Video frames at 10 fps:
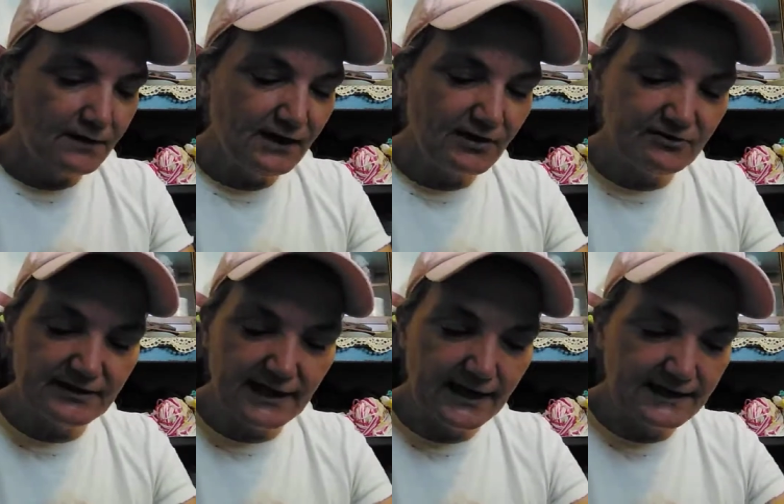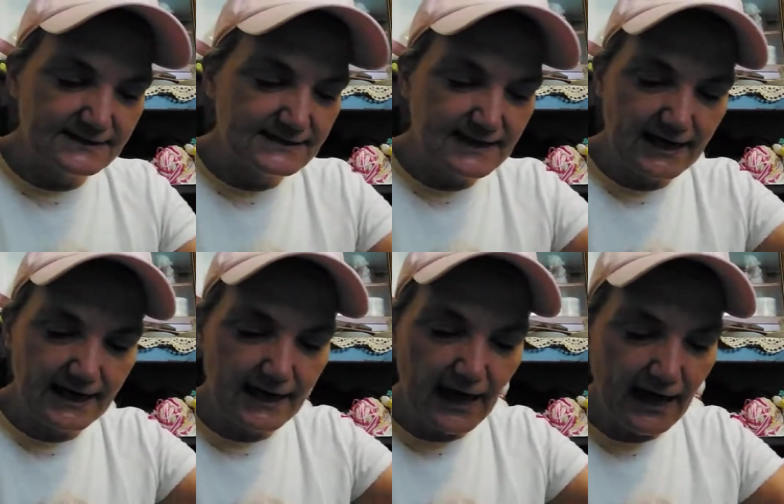the other thing is that I
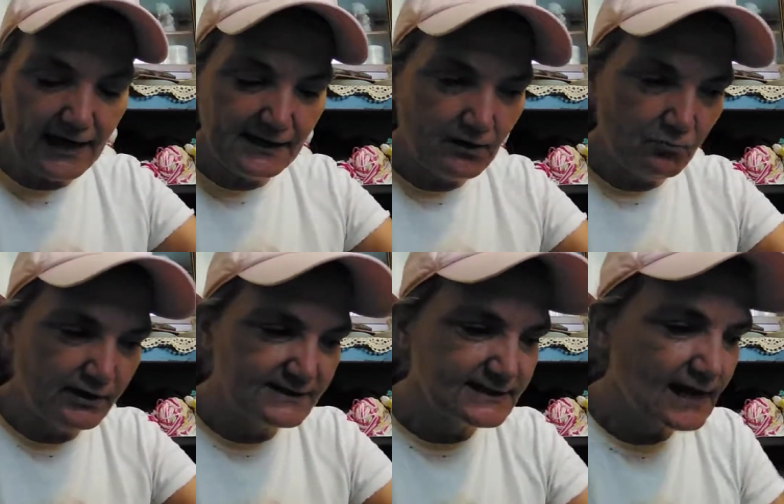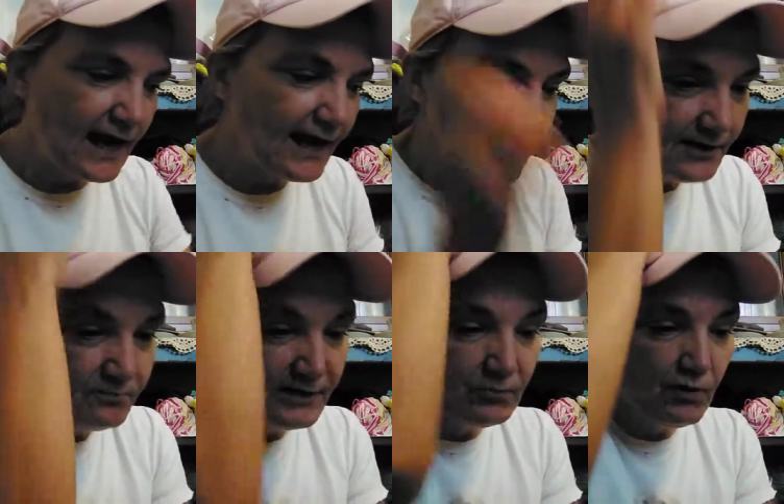got was I had
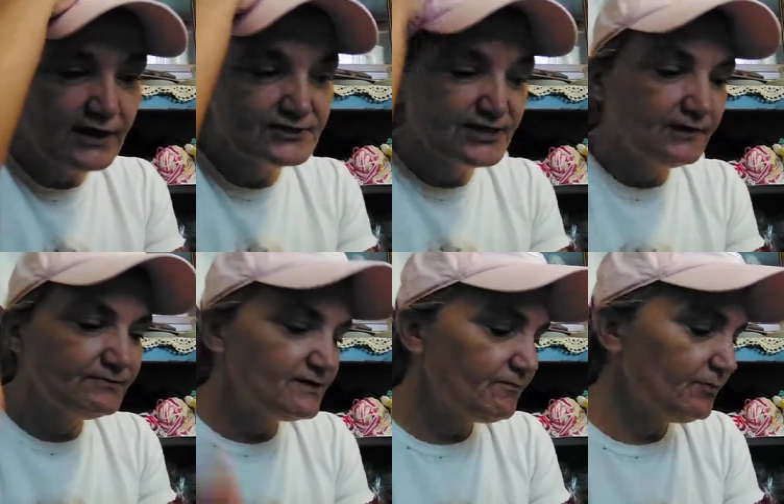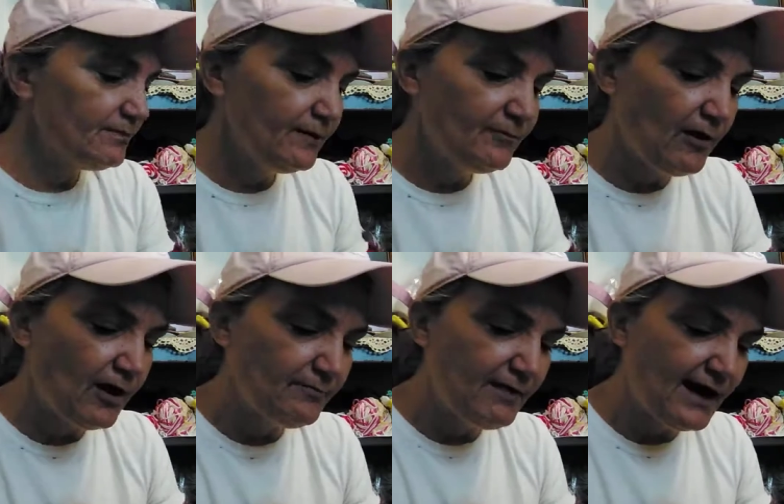been watching different people
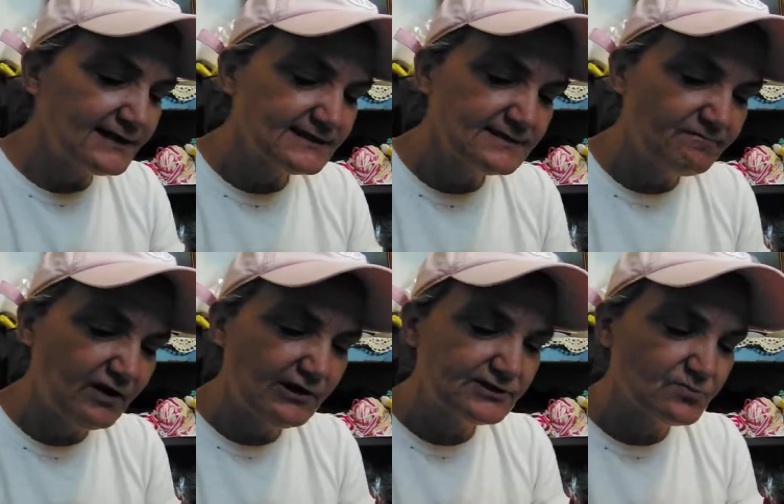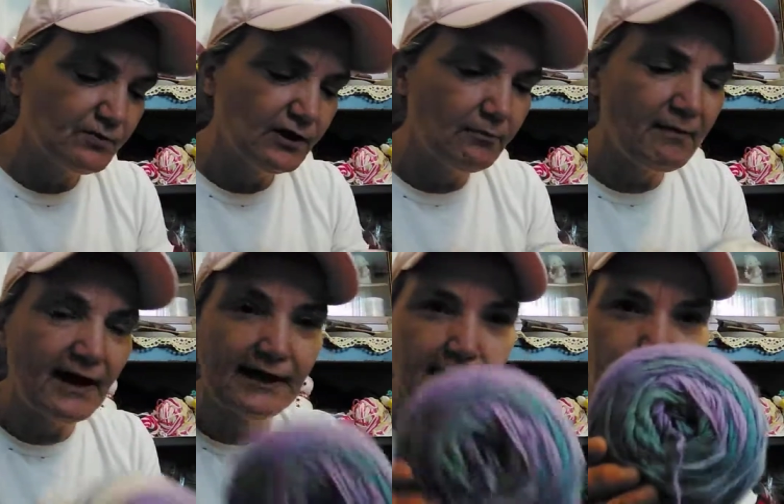unbox Ferris Wheel
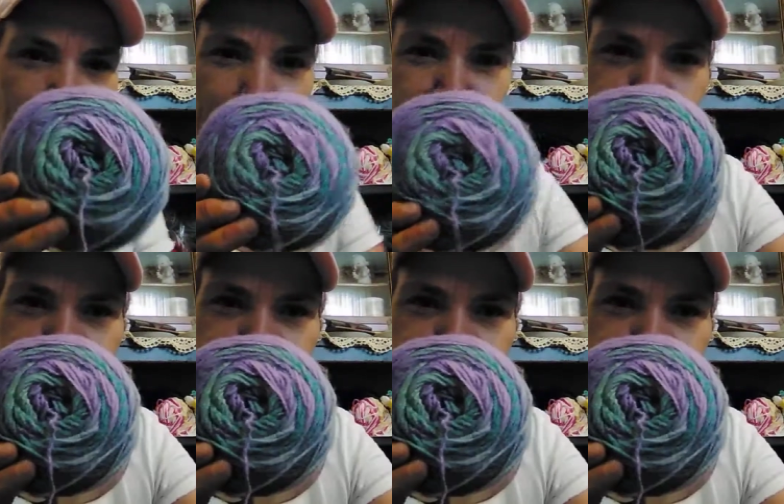by um,